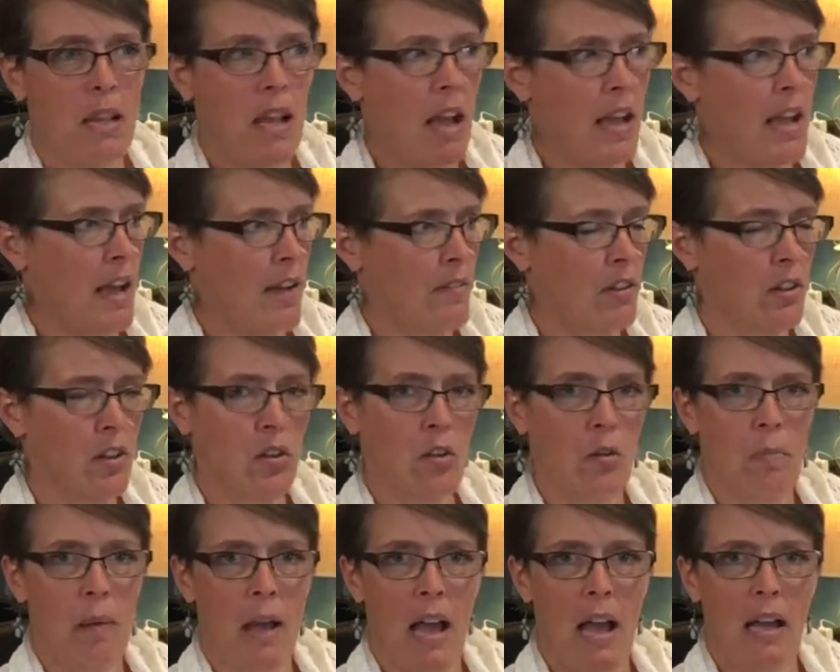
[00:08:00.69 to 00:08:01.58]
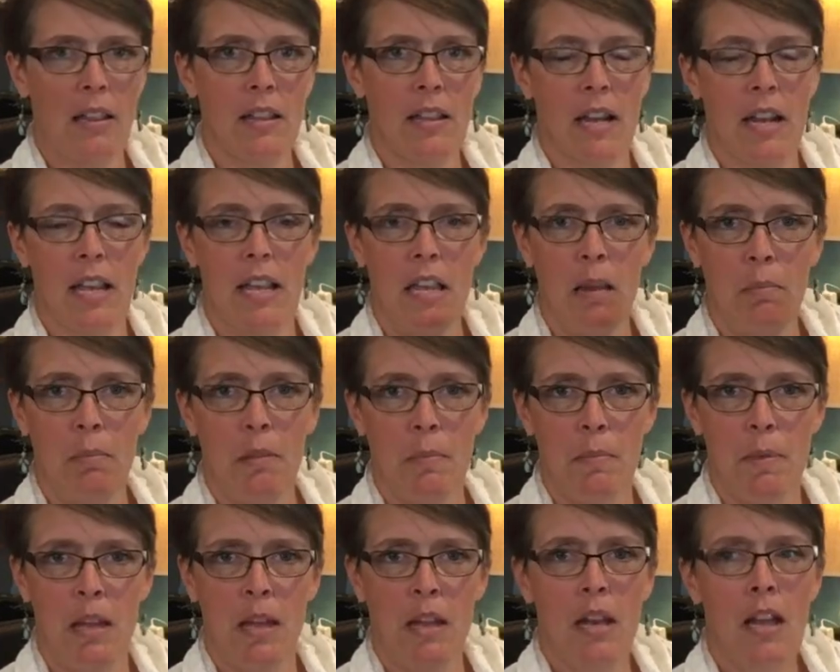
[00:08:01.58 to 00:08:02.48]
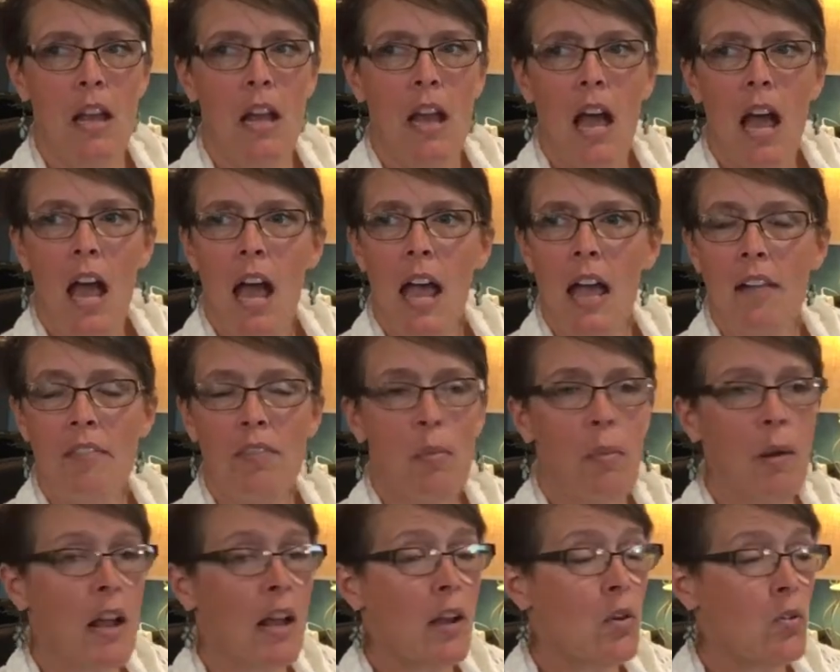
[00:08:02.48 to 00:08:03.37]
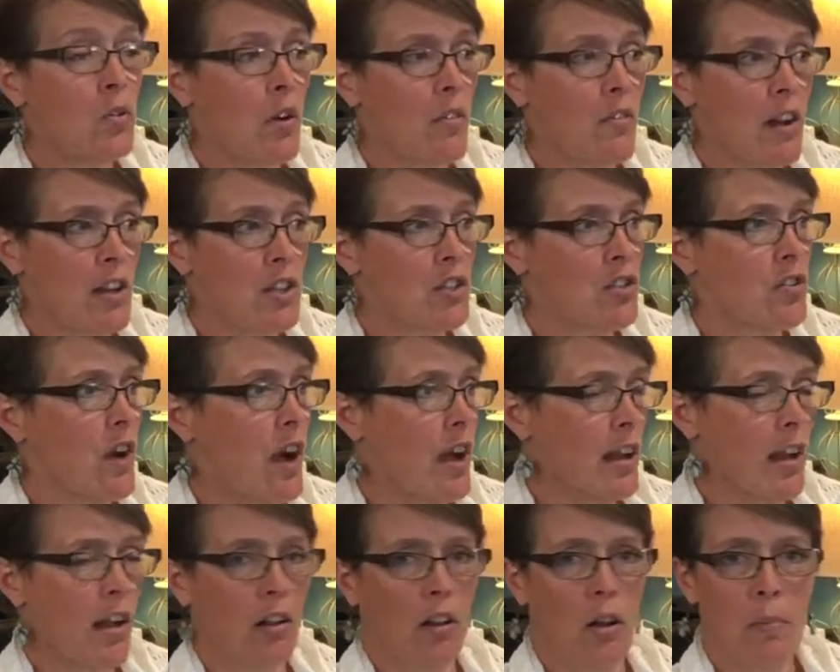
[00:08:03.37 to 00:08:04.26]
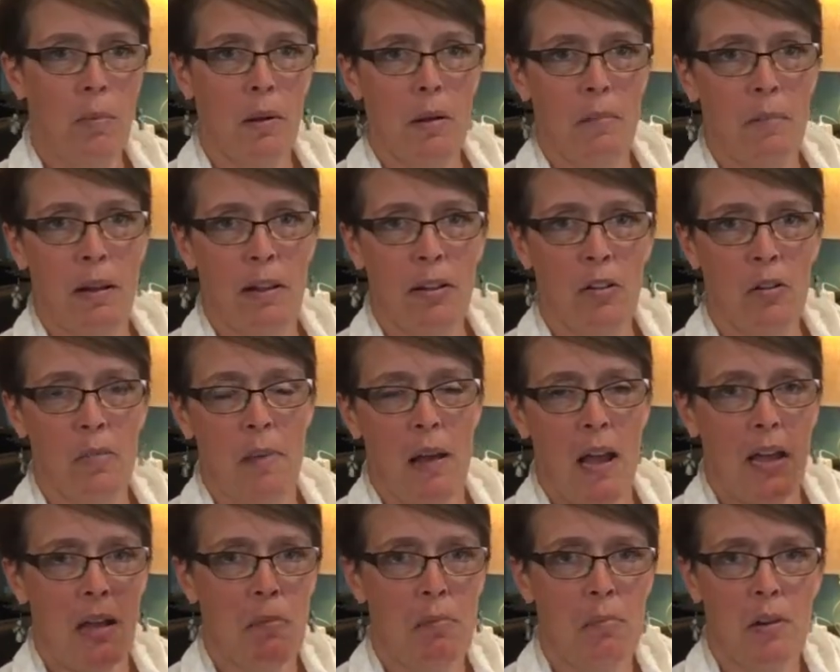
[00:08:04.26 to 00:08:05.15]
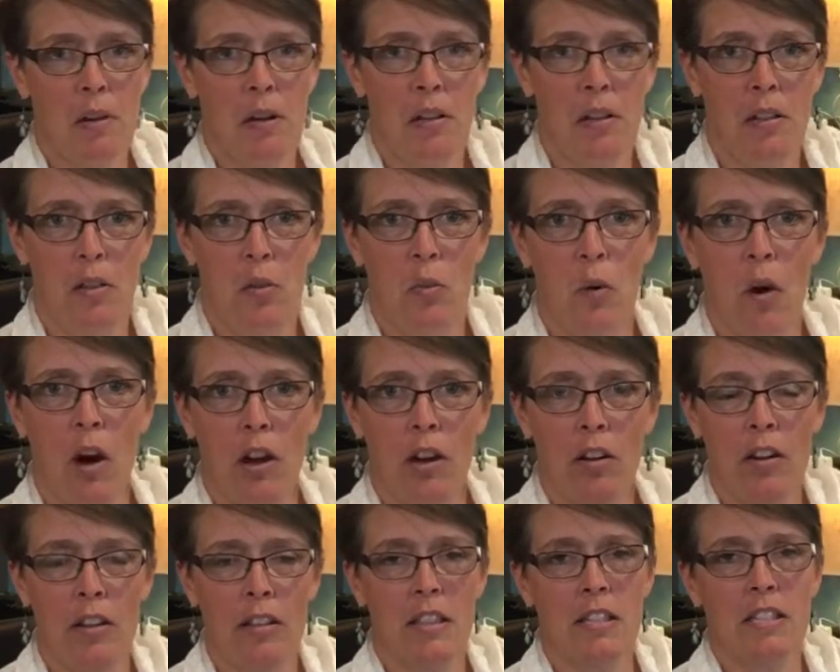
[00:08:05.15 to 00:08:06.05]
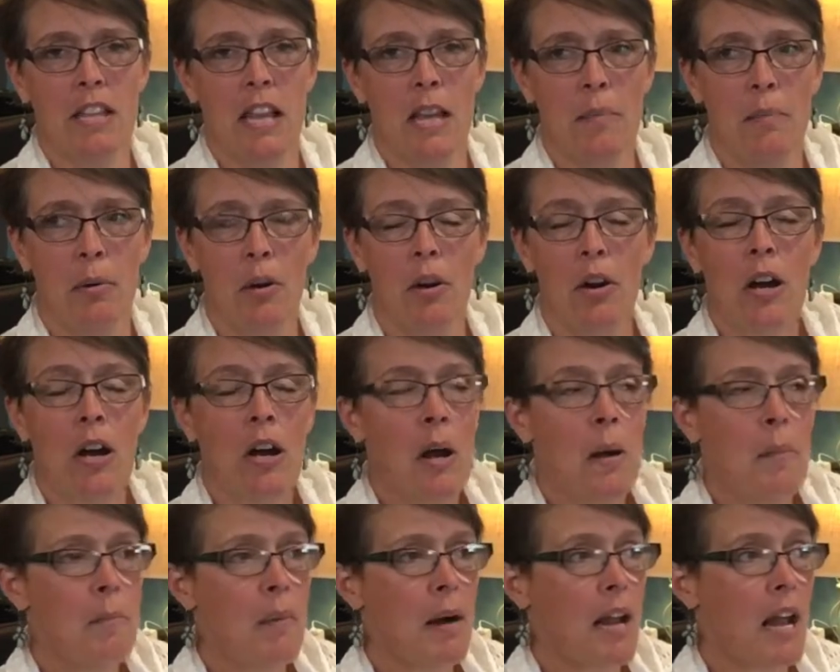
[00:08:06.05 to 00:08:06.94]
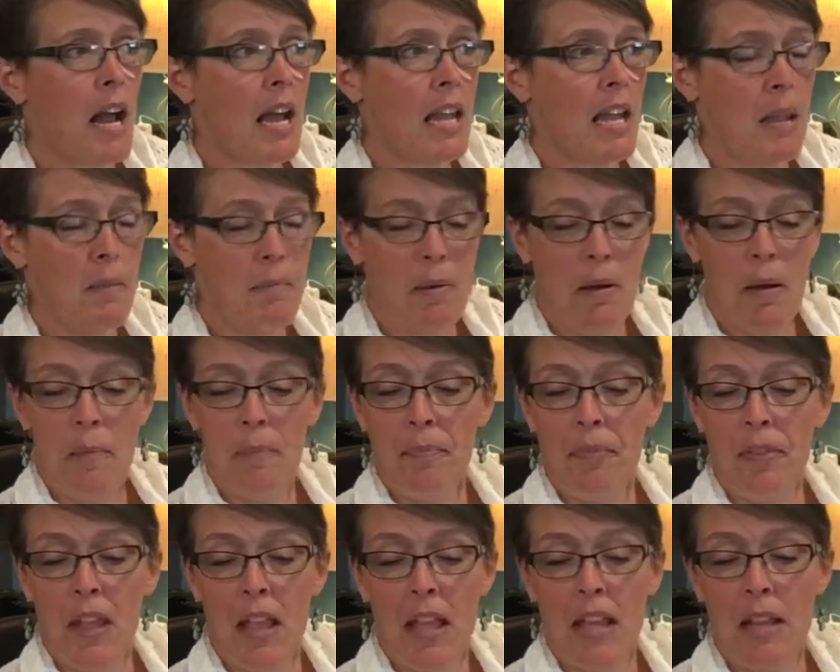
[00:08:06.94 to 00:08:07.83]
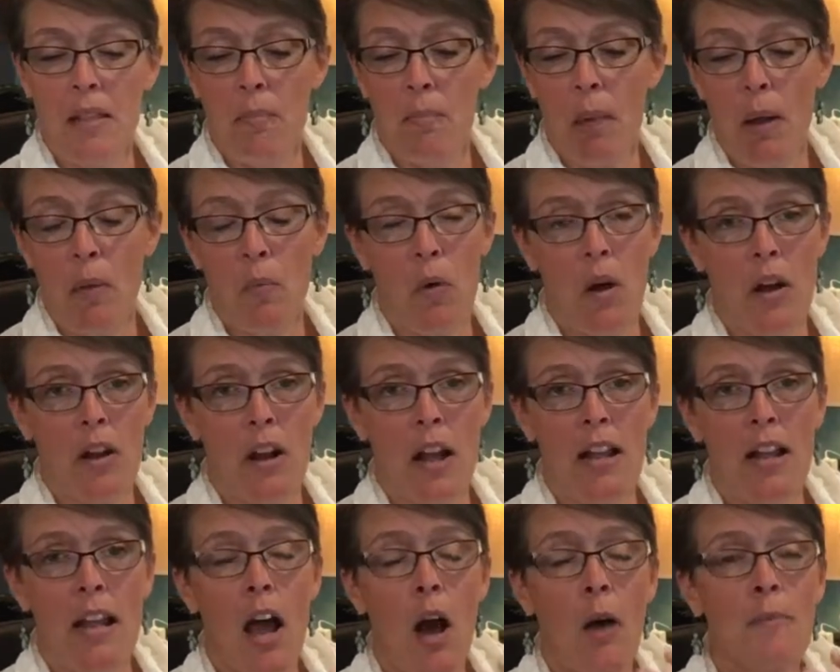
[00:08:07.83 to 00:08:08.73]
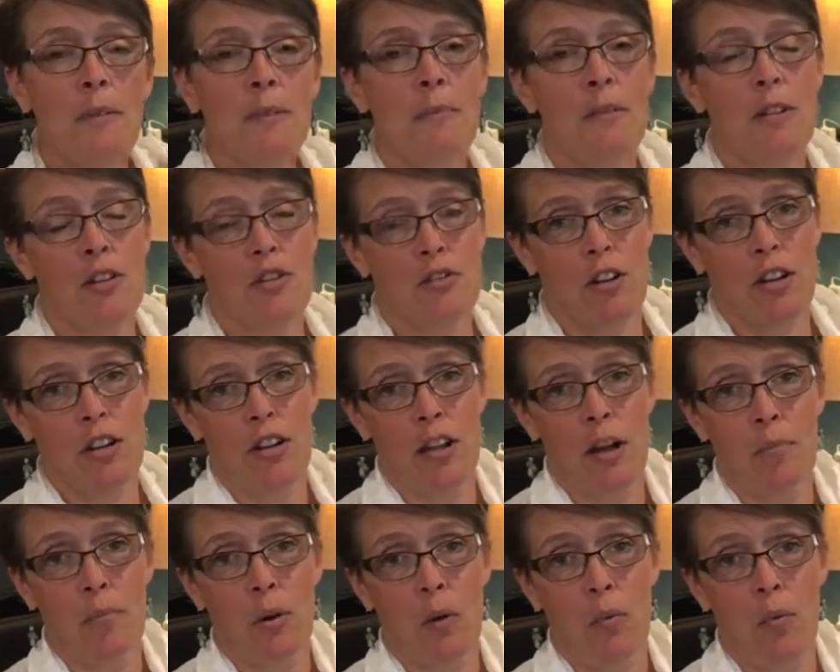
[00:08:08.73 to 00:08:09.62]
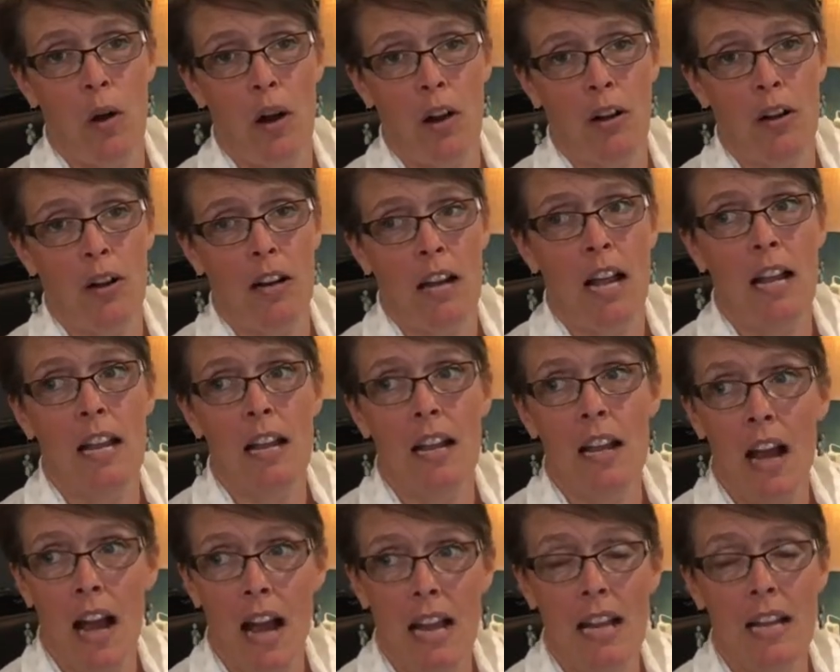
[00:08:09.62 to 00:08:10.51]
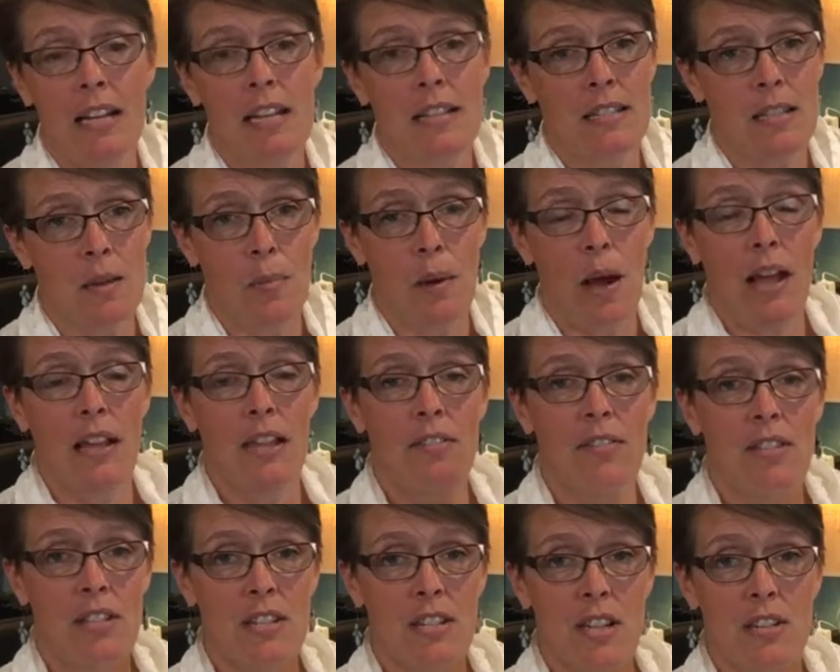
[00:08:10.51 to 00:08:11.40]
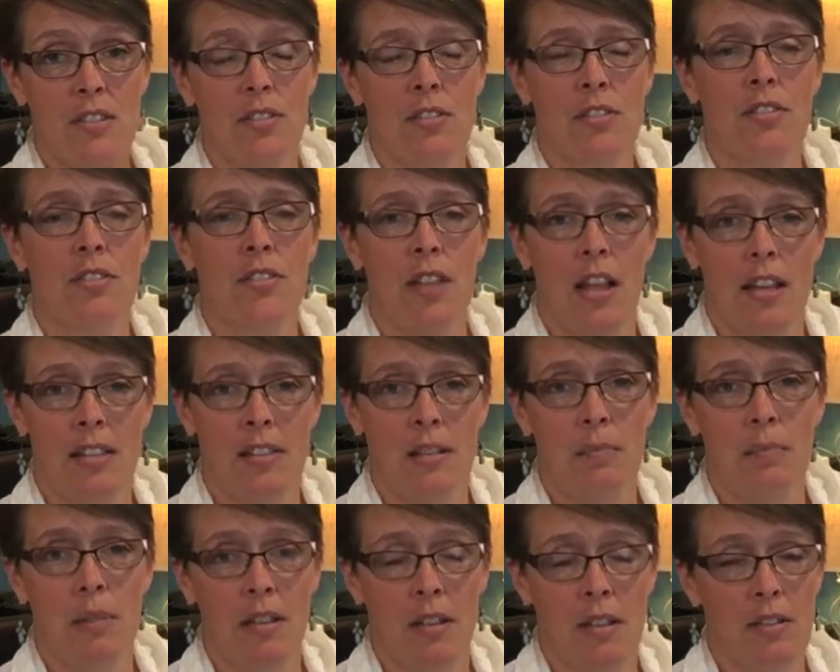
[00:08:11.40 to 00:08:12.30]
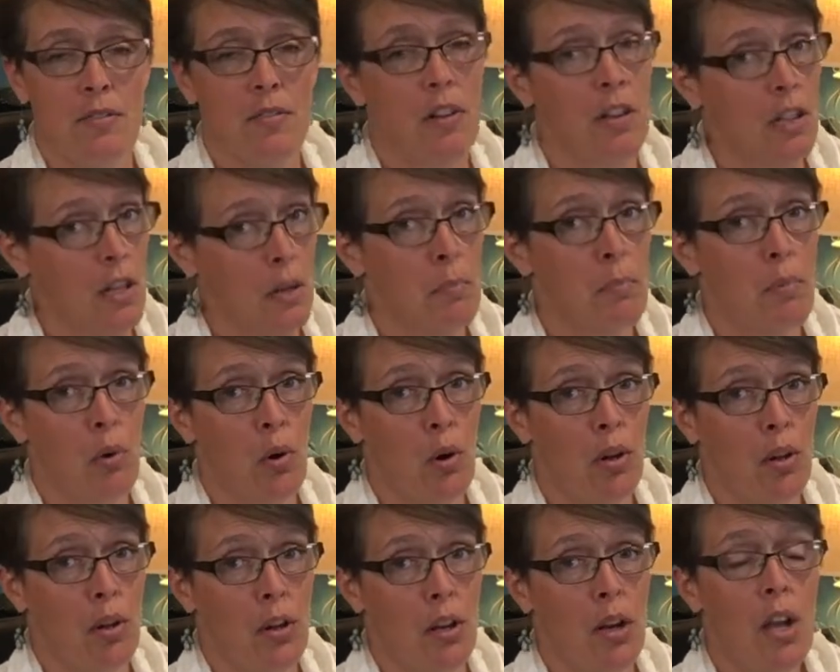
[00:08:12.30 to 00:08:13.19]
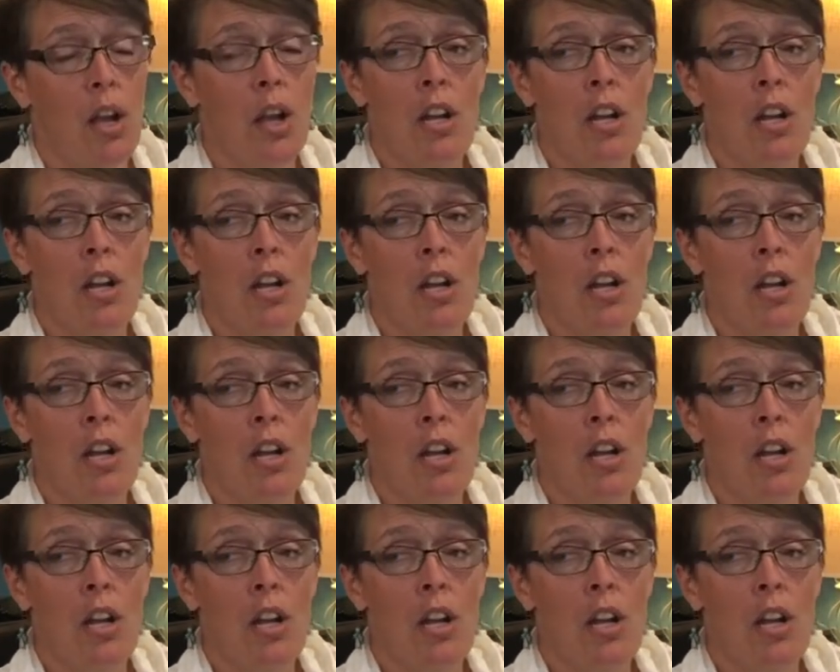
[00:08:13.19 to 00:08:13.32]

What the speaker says: I have a little bag that I keep them in. And even when I go to a restaurant, I'll open up my little bag and put it in the water at the table. But I keep them in my water. It helps me to drink a lot more water. And I live in the desert, so that's something that's really important.